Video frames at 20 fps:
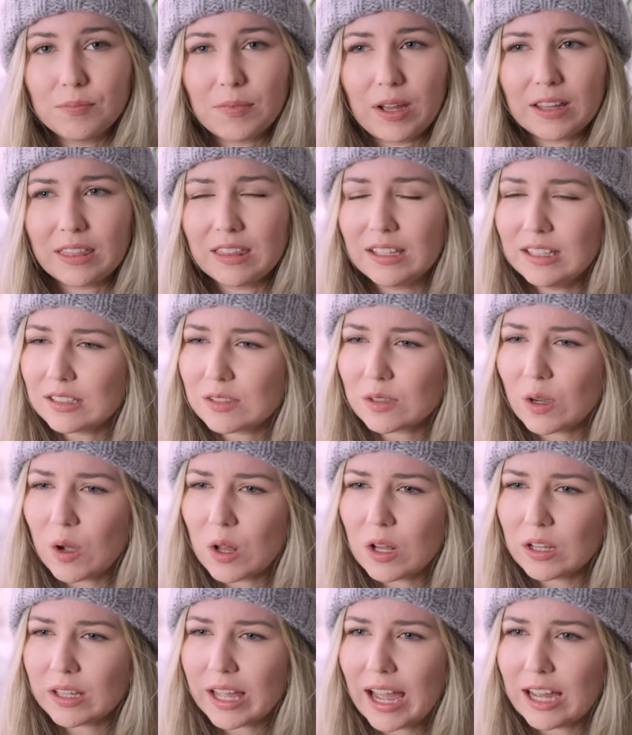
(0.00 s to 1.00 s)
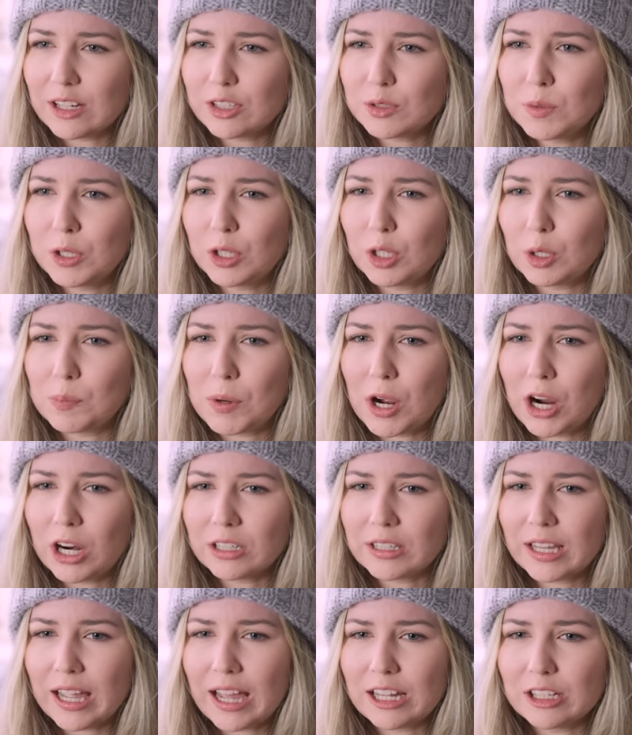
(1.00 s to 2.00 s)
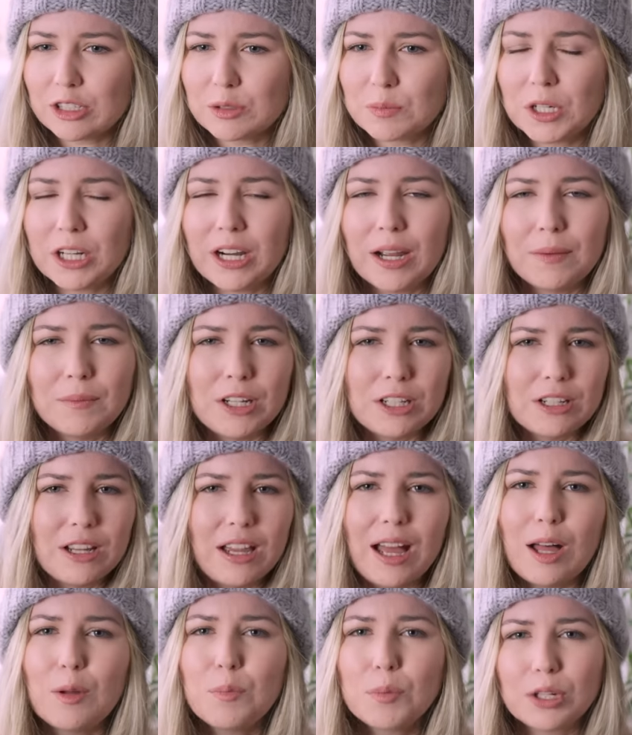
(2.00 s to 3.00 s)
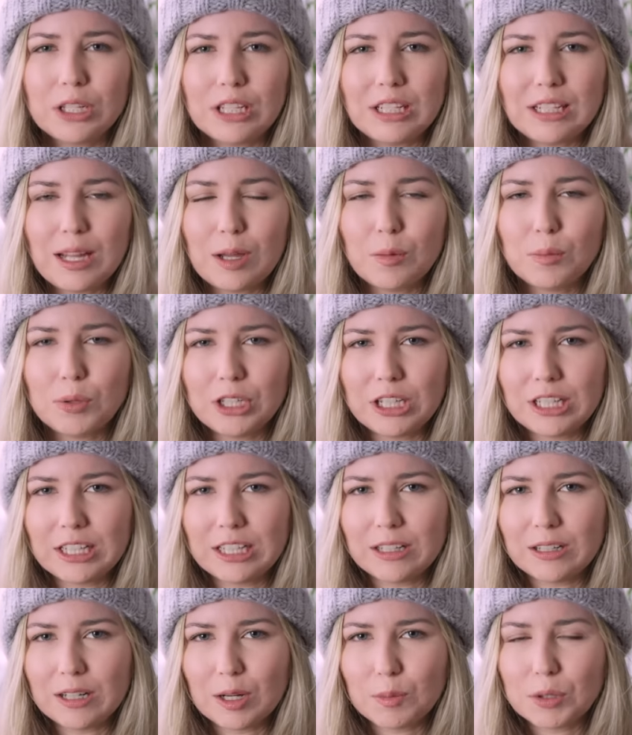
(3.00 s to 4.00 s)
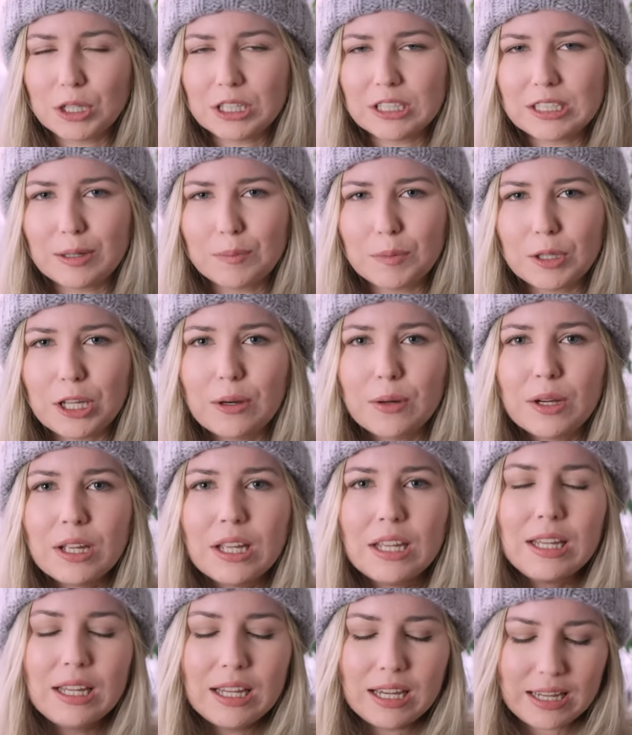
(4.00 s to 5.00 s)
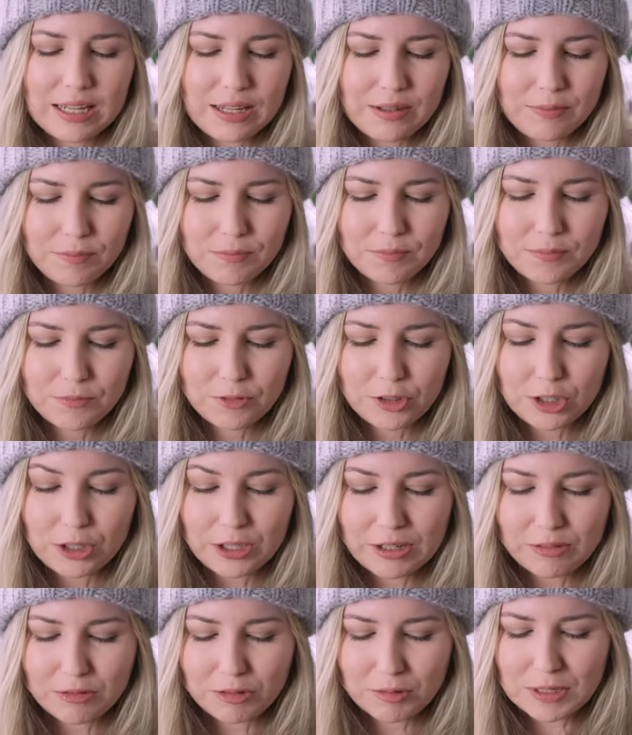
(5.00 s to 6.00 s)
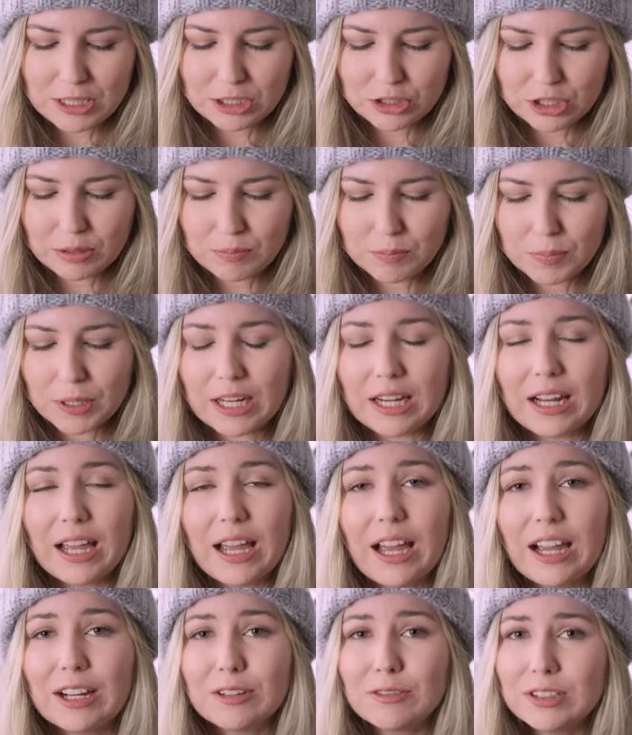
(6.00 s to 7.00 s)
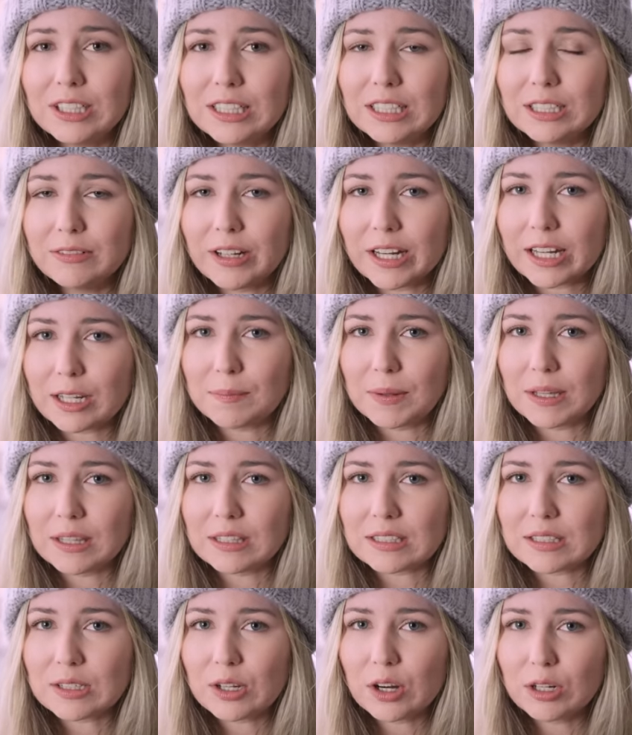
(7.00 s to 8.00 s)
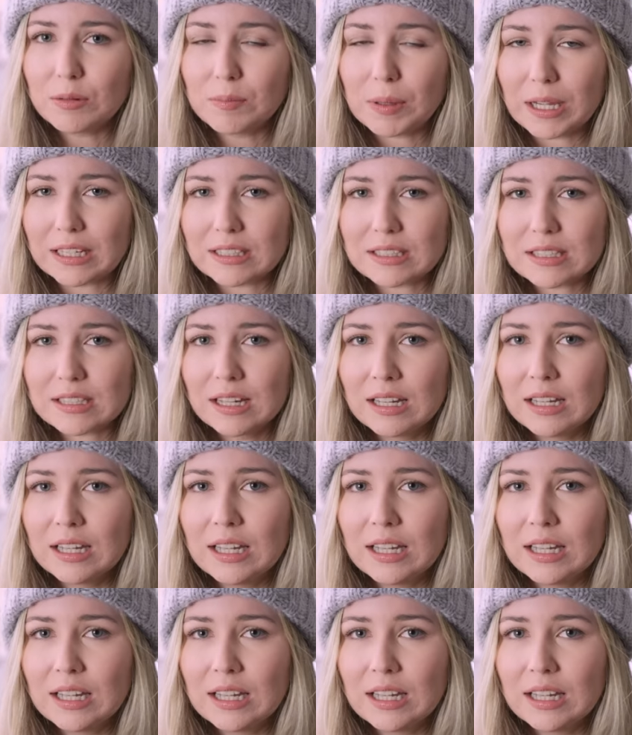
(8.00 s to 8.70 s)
I think it's all cashmere or part cashmere. I'm not, I'll put it, I'll put it here and I'll put it down below um, for your information, but I really recommend this yarn base.